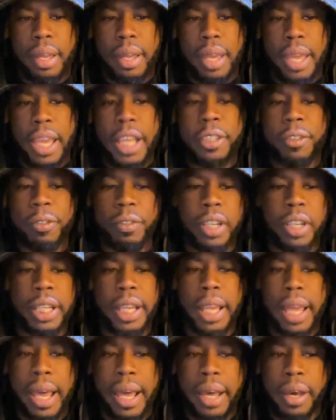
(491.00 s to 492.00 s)
it's funny
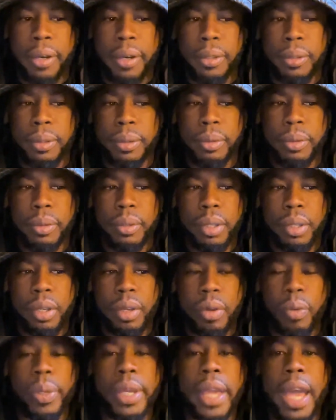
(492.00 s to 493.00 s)
how
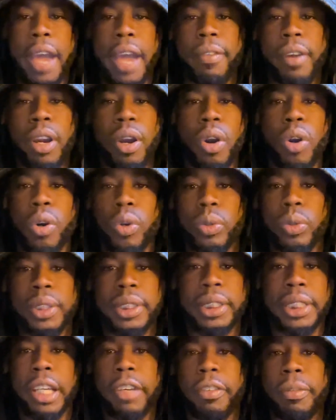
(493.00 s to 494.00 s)
we have our own
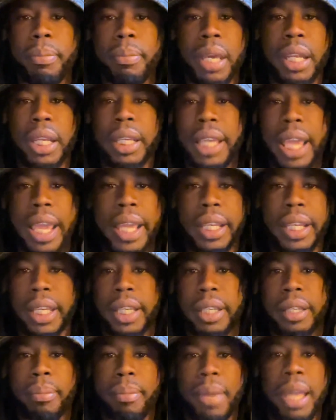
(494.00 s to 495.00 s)

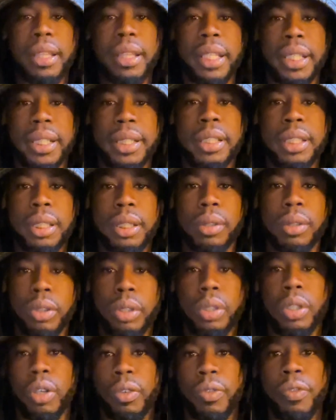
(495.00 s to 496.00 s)
self-medicating methods to,
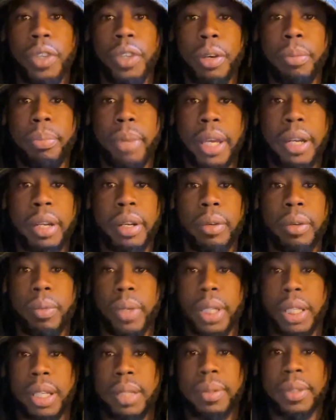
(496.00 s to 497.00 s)
you know, feel better when
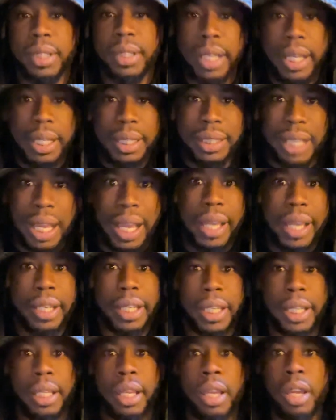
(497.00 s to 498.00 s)
it comes to
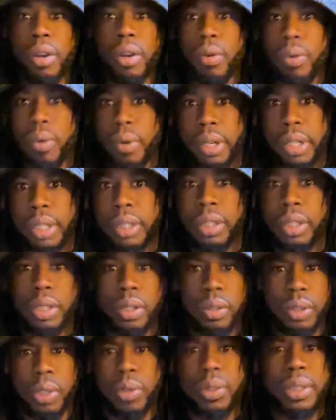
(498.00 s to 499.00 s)
anxiety, or, you know,
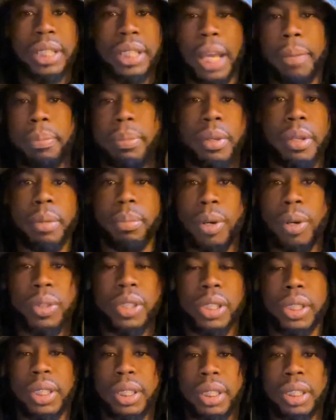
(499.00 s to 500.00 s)
those type of
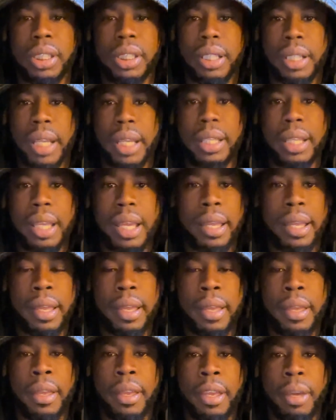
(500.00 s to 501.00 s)
emotions and shit like that.
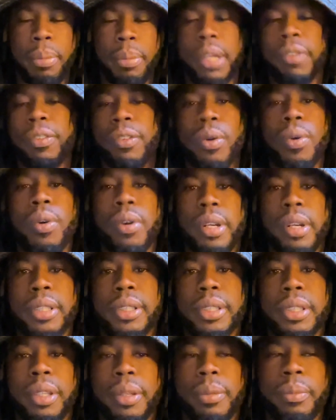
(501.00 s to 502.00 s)
But of course,